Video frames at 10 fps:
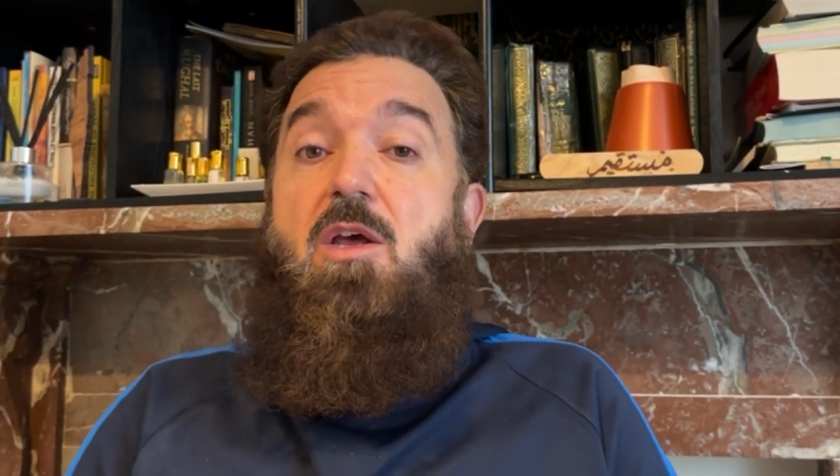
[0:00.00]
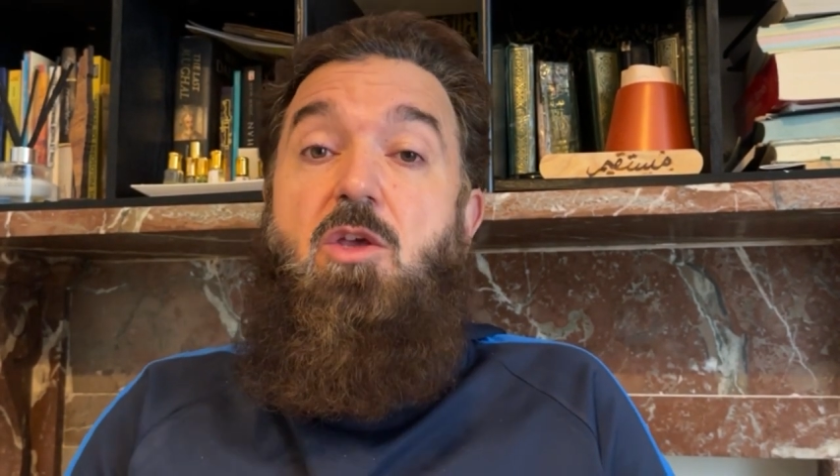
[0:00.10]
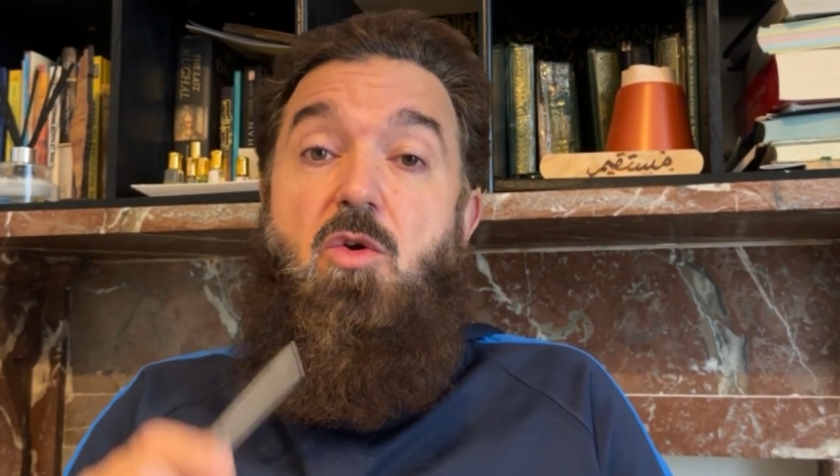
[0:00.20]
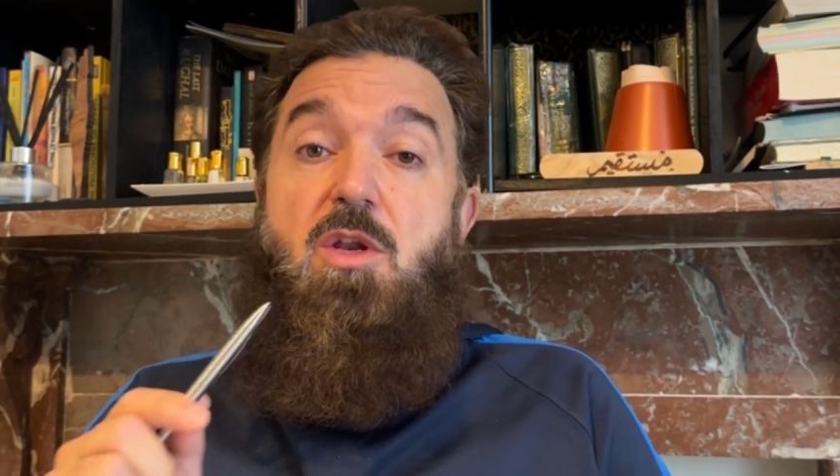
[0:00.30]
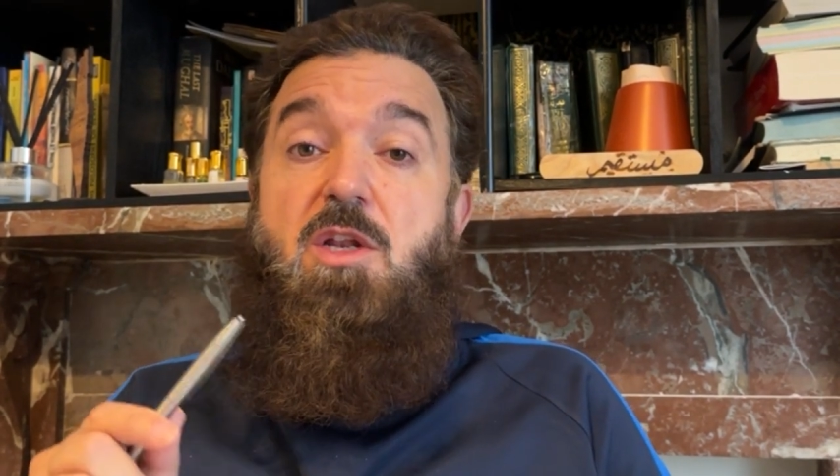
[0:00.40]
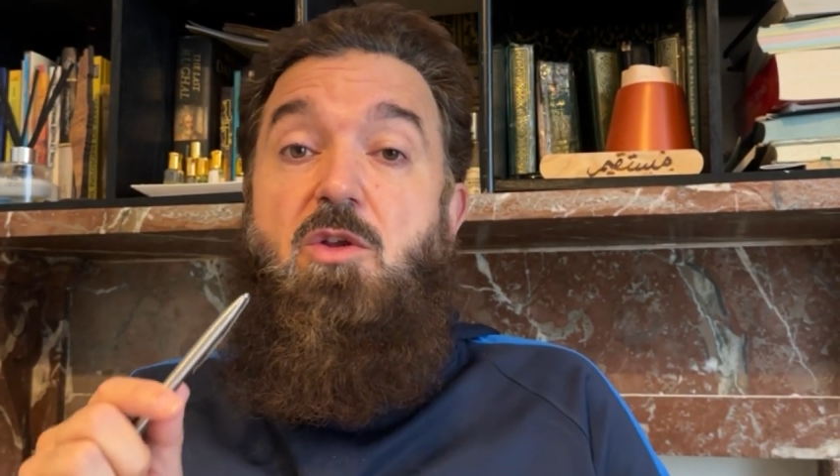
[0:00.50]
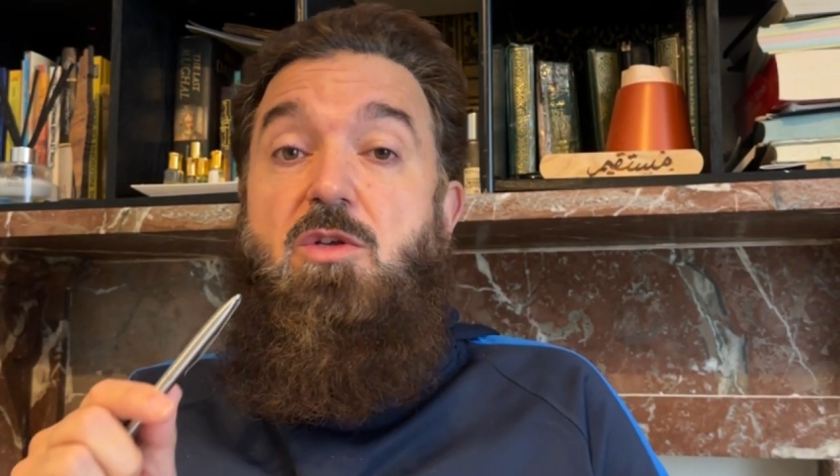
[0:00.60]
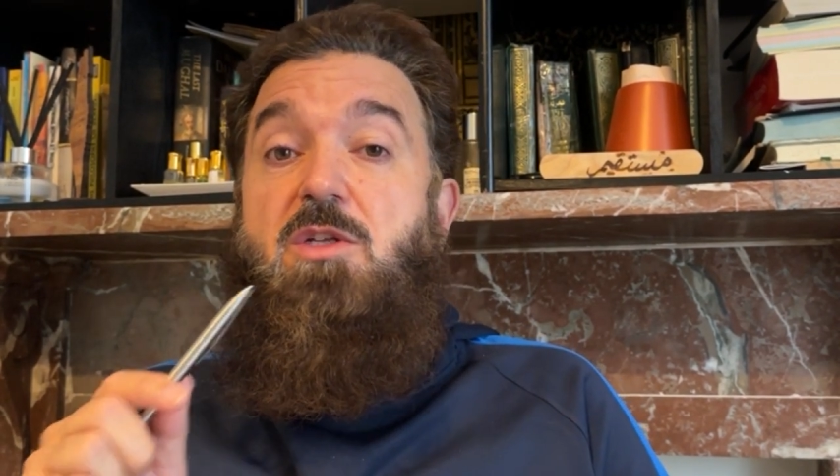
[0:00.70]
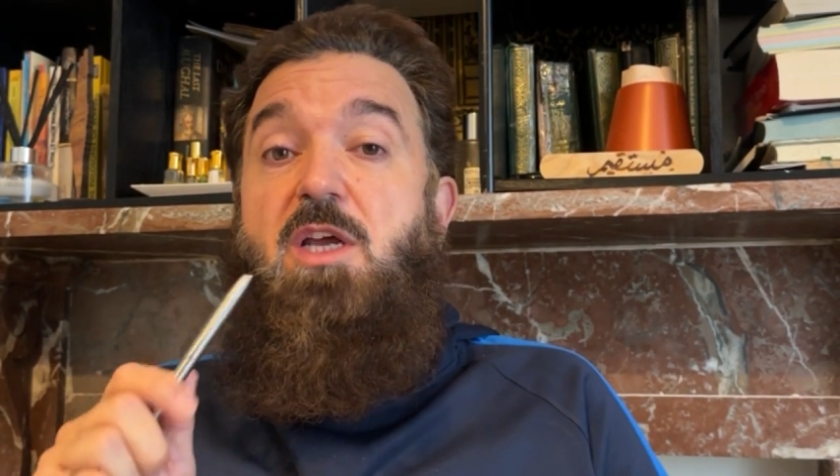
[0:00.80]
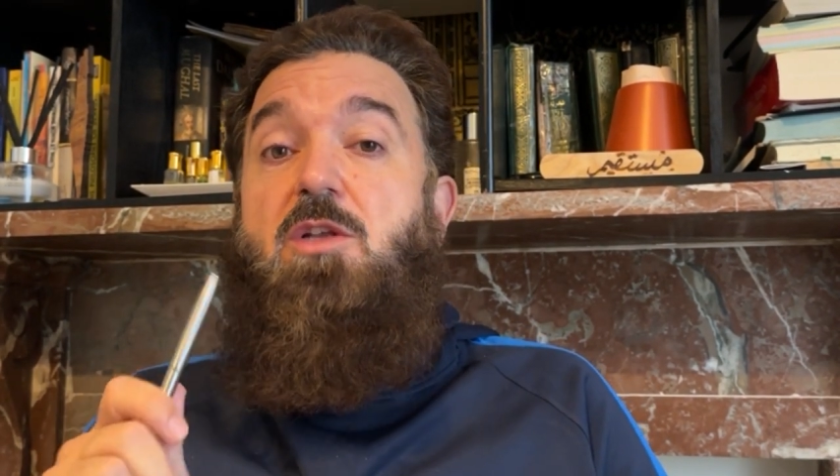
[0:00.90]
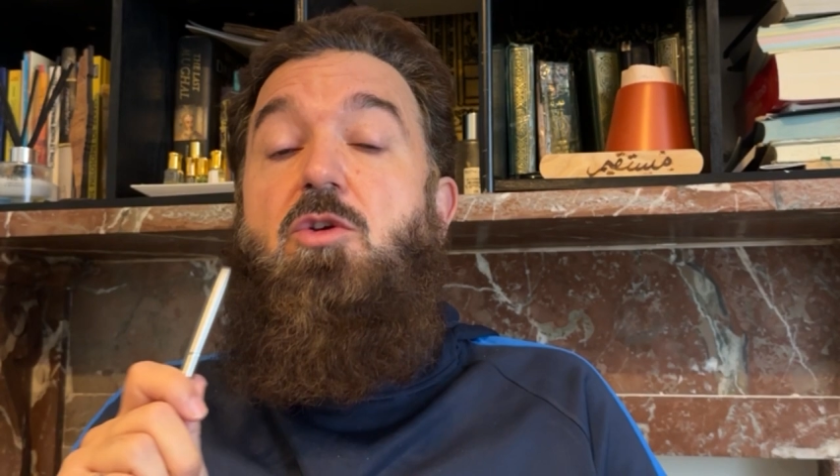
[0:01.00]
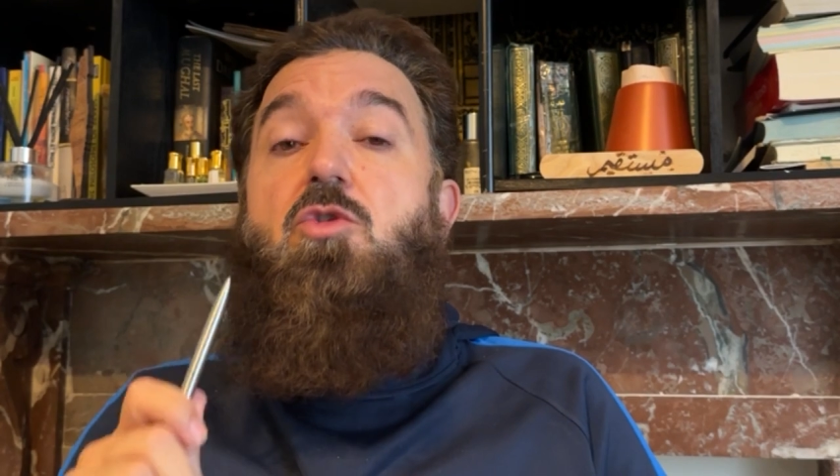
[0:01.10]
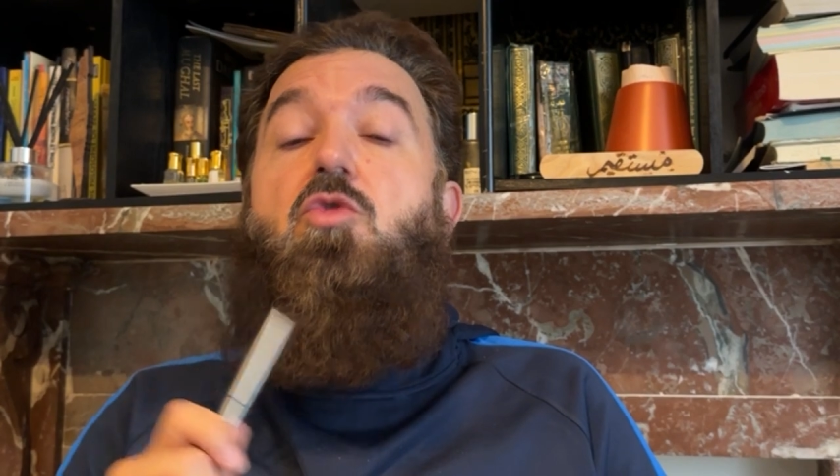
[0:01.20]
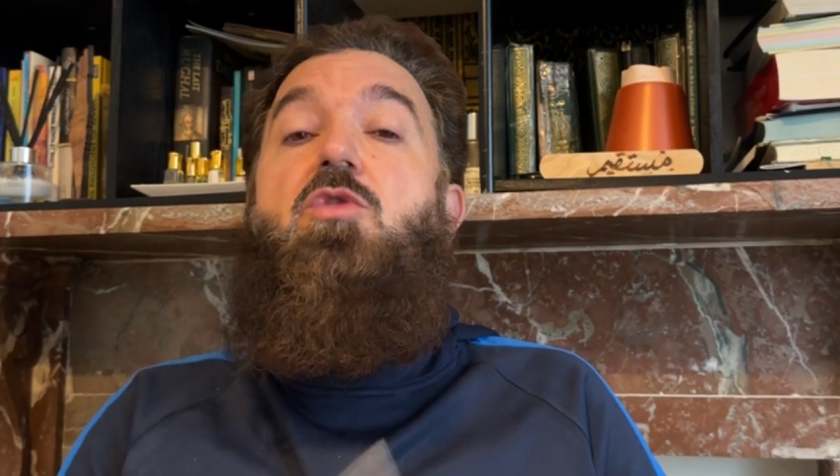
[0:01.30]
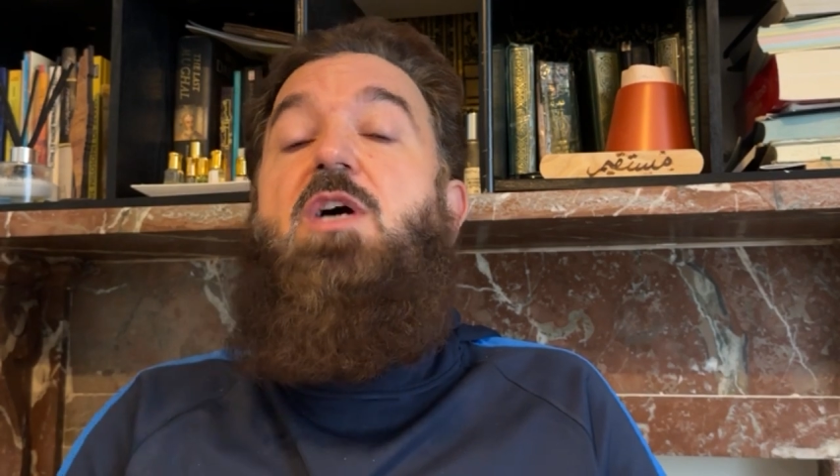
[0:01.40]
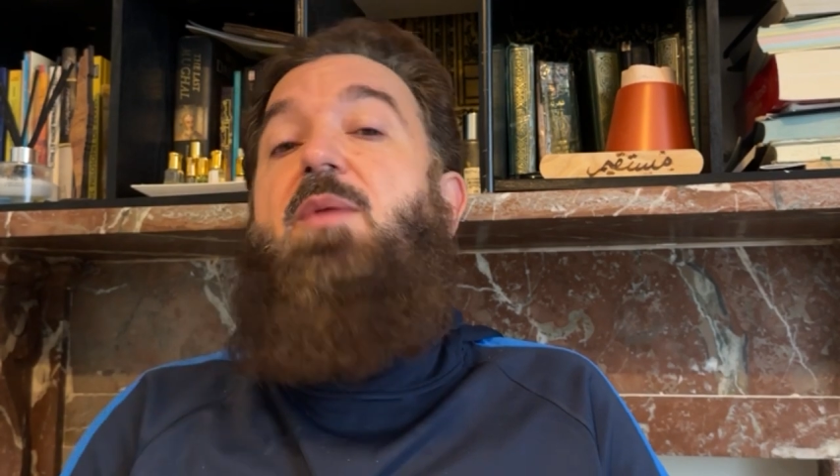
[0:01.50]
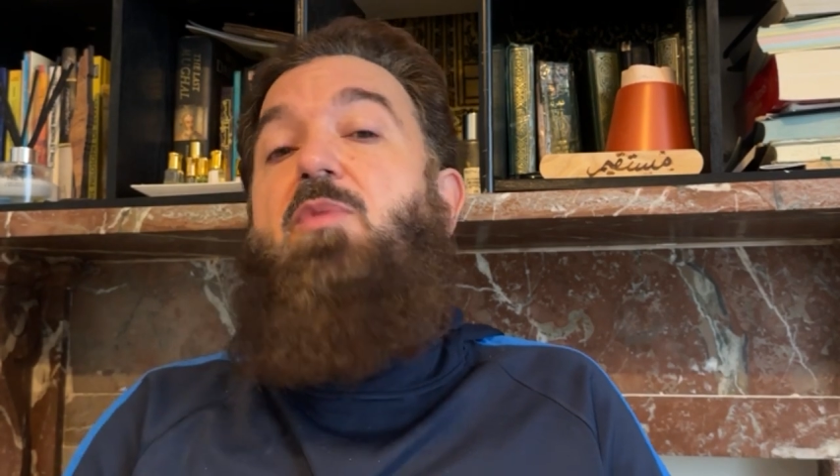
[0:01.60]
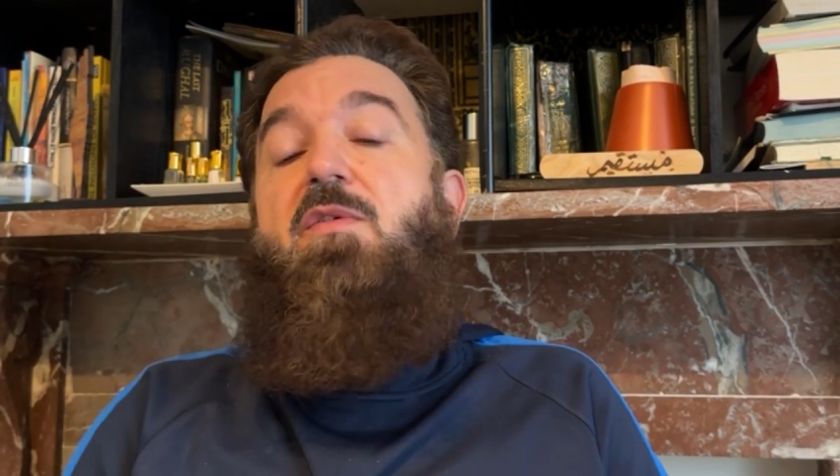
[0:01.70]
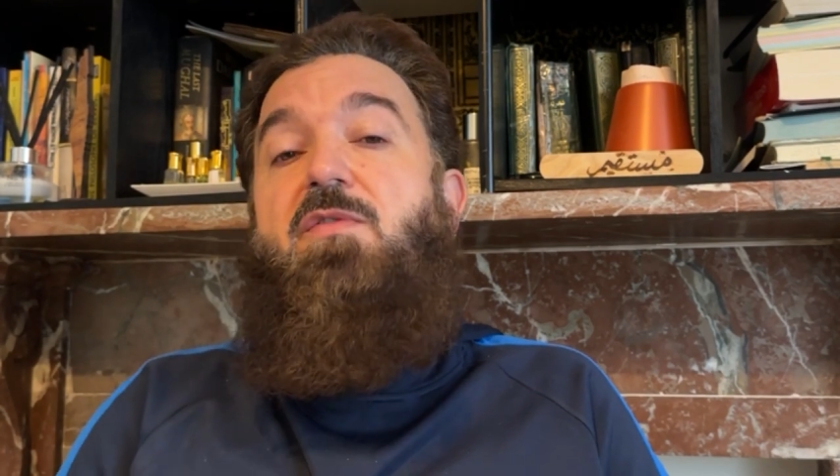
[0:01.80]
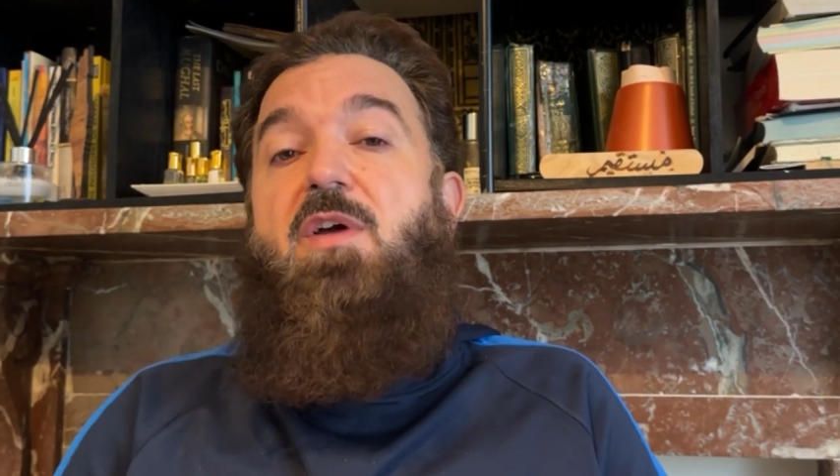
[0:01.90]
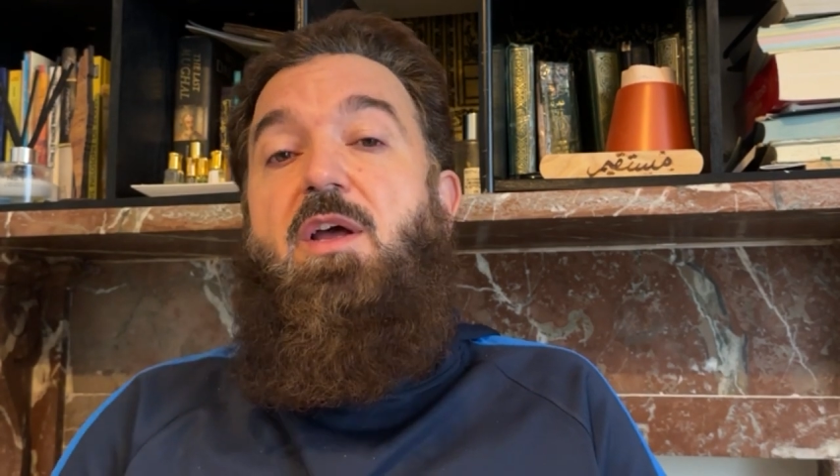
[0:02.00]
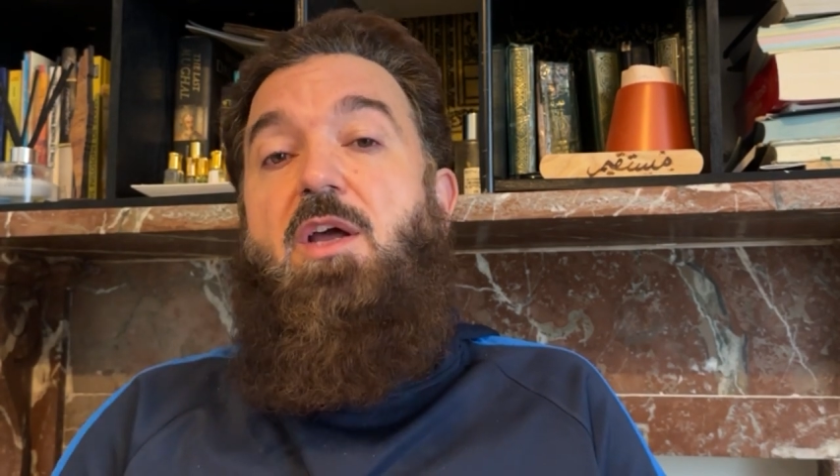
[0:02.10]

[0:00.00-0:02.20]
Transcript: You need to stick to two type of